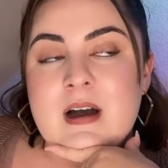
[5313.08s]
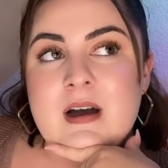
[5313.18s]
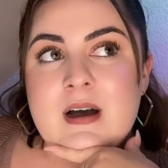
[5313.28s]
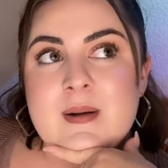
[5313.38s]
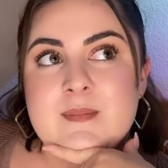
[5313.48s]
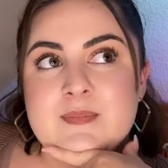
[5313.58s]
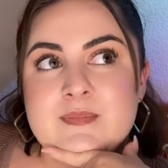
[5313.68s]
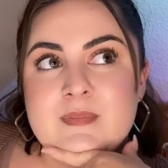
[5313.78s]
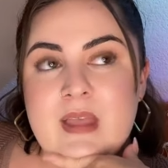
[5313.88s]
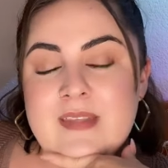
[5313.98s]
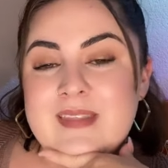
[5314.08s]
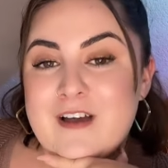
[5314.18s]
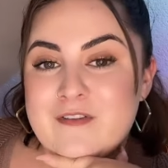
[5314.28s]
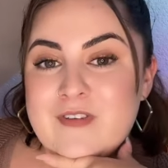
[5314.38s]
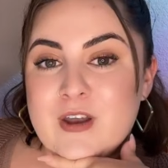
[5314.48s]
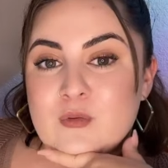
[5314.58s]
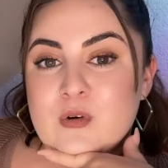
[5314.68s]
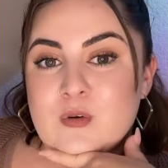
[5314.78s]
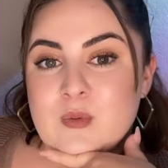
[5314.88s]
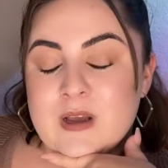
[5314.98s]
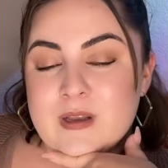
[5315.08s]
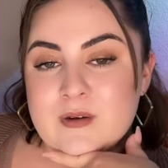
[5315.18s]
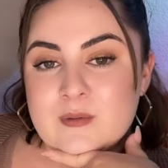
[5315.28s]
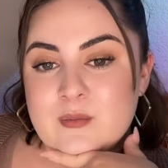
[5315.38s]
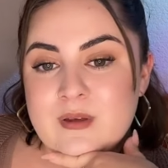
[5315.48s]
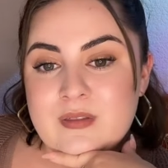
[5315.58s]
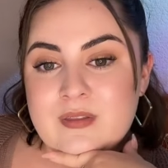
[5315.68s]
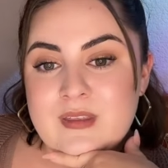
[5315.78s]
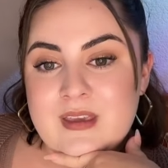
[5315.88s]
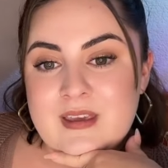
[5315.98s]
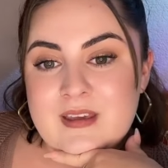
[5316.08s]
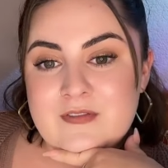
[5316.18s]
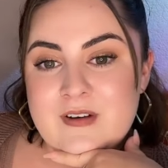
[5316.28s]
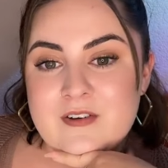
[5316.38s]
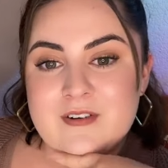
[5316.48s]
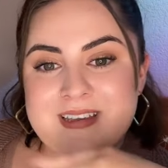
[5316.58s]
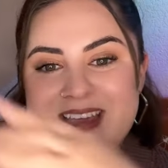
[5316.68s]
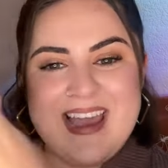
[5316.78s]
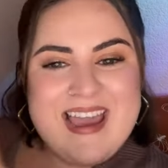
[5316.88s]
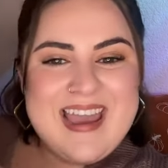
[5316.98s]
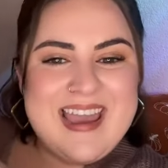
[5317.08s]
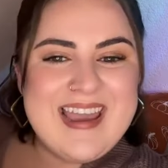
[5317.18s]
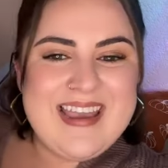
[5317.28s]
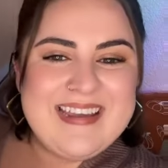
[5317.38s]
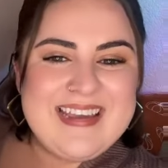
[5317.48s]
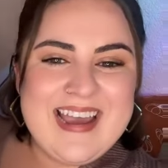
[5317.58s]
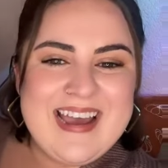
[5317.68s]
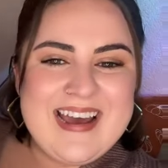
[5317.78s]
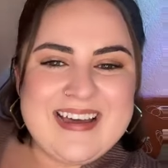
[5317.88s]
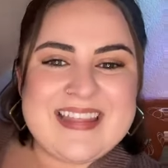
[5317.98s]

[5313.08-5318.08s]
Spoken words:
And that federal one with the federal. Yay! Yeah,